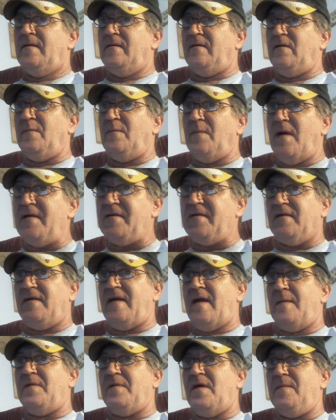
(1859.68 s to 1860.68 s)
So
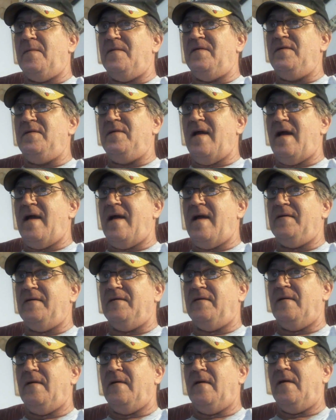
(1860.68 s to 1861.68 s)
basically, I'm coming to you
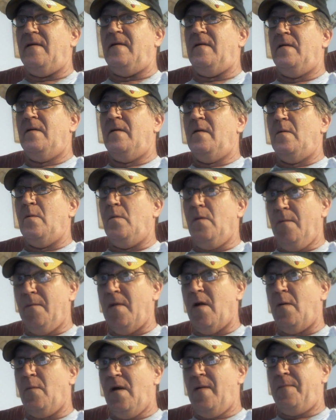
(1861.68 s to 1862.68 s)
guys with
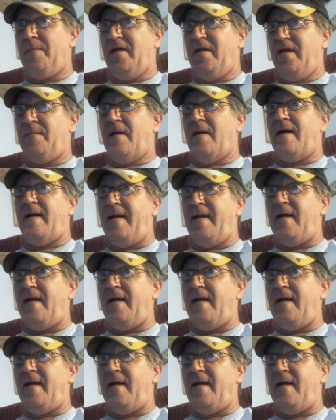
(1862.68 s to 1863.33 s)
my weapon in my